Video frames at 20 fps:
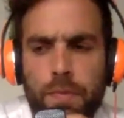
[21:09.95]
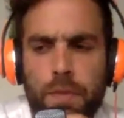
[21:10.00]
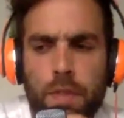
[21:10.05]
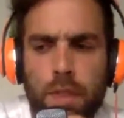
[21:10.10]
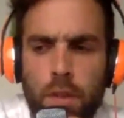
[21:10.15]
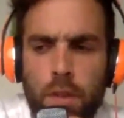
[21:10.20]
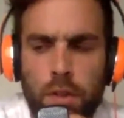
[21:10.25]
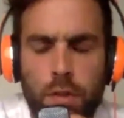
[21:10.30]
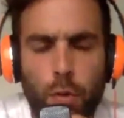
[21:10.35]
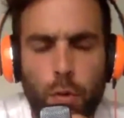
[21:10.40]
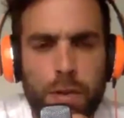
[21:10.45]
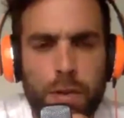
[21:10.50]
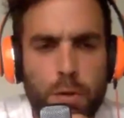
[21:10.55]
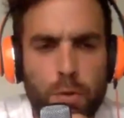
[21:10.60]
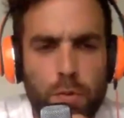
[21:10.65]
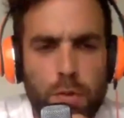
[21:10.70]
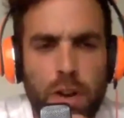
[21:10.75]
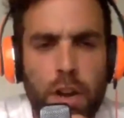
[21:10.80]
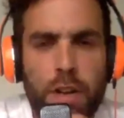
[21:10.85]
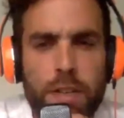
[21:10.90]
The
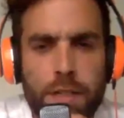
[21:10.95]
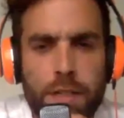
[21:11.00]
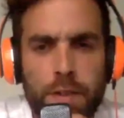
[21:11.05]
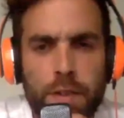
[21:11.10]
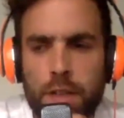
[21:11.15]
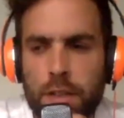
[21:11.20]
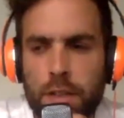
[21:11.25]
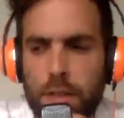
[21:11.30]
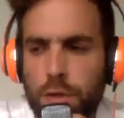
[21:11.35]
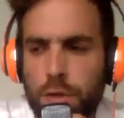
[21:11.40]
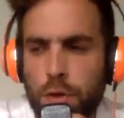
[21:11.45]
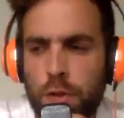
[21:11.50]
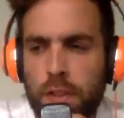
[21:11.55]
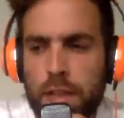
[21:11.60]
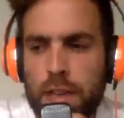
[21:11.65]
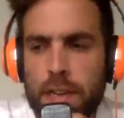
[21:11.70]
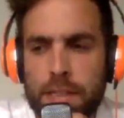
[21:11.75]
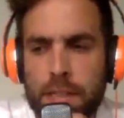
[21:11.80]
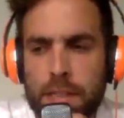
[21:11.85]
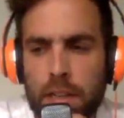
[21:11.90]
whistle goes in the
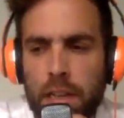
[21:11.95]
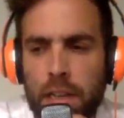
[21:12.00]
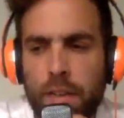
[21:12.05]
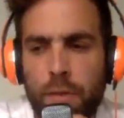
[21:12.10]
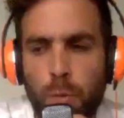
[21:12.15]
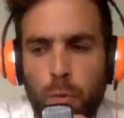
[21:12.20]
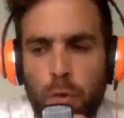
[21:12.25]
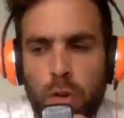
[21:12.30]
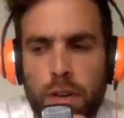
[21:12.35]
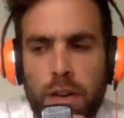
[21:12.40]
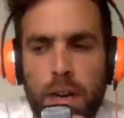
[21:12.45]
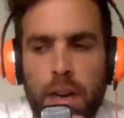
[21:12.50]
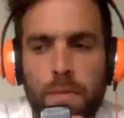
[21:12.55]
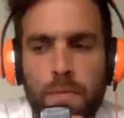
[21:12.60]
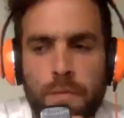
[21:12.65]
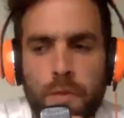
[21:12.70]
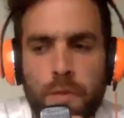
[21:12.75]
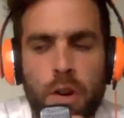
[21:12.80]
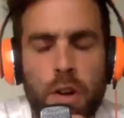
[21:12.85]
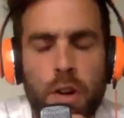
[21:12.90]
2011 World Cup
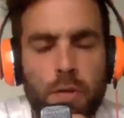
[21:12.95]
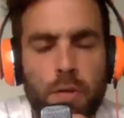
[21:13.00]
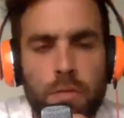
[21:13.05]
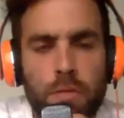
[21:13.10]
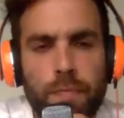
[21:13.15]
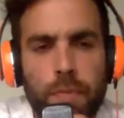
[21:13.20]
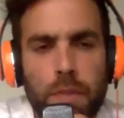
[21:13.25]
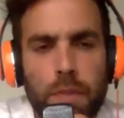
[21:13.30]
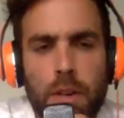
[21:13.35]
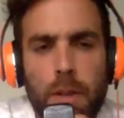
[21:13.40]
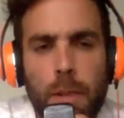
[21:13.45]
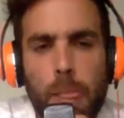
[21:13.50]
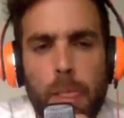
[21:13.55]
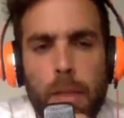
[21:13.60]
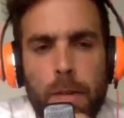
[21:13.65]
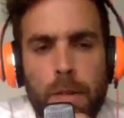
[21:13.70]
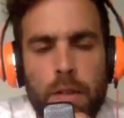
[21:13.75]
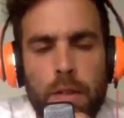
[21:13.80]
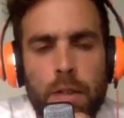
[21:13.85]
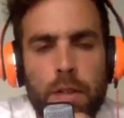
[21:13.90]
final.
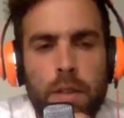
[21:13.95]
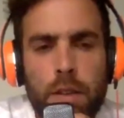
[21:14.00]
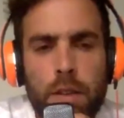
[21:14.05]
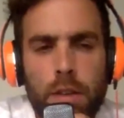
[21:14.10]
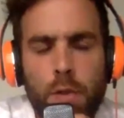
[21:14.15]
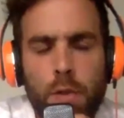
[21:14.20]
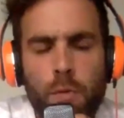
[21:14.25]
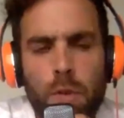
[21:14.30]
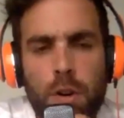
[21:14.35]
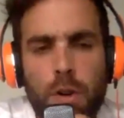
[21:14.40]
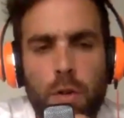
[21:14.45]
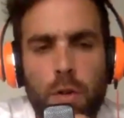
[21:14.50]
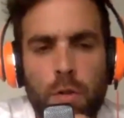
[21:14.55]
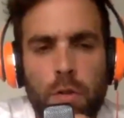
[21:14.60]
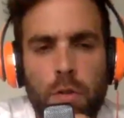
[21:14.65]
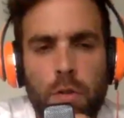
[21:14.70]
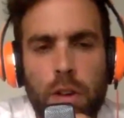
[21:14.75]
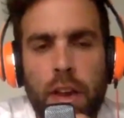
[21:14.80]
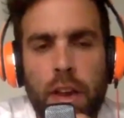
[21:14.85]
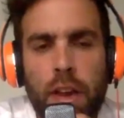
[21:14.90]
Can you
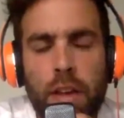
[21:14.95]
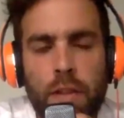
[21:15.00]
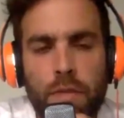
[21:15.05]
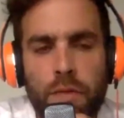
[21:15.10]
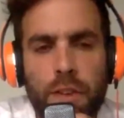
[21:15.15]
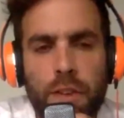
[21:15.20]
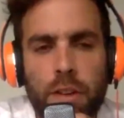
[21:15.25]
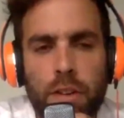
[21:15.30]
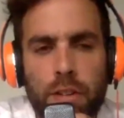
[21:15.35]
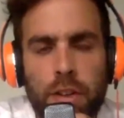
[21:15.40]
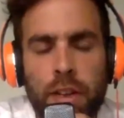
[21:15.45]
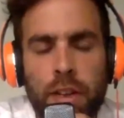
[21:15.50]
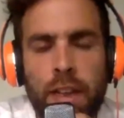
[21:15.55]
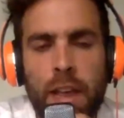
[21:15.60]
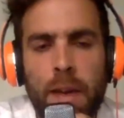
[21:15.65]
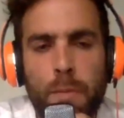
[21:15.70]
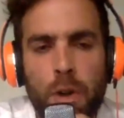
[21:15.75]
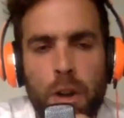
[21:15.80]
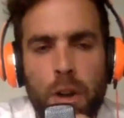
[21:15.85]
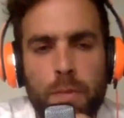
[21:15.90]
recall how you felt at
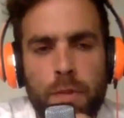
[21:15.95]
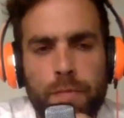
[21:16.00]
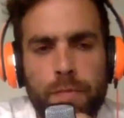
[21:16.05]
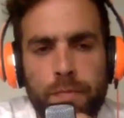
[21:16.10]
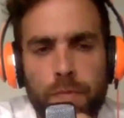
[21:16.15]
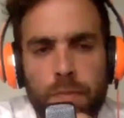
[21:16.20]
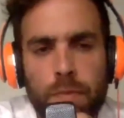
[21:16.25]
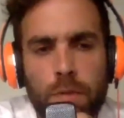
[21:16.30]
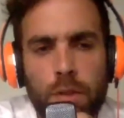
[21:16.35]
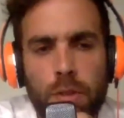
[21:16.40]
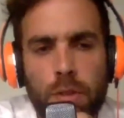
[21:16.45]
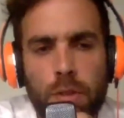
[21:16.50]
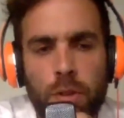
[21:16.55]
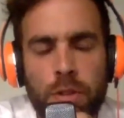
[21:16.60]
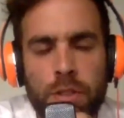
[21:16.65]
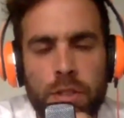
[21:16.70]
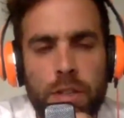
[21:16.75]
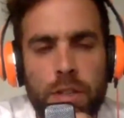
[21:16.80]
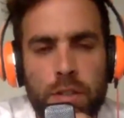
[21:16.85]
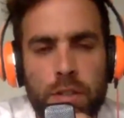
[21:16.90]
that moment? Or
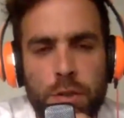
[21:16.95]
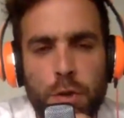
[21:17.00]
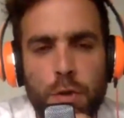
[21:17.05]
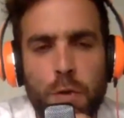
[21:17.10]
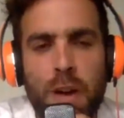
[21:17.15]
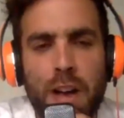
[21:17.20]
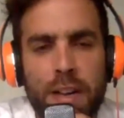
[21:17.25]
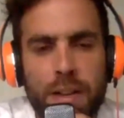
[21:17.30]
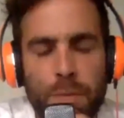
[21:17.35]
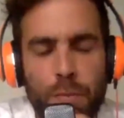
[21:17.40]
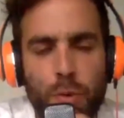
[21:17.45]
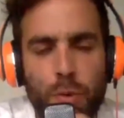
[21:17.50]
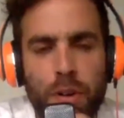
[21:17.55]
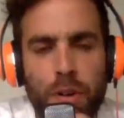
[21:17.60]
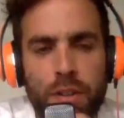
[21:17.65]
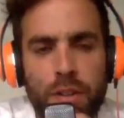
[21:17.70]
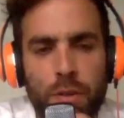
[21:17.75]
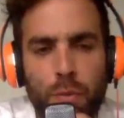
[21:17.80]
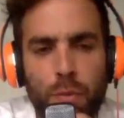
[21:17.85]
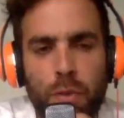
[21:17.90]
is it too hard to put
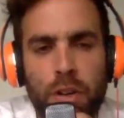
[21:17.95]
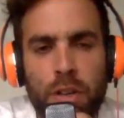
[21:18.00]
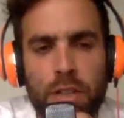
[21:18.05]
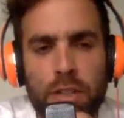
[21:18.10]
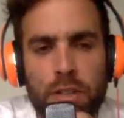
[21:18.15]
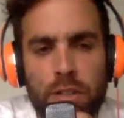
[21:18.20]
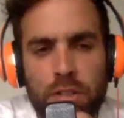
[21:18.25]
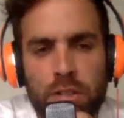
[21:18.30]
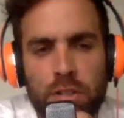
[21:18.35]
into words?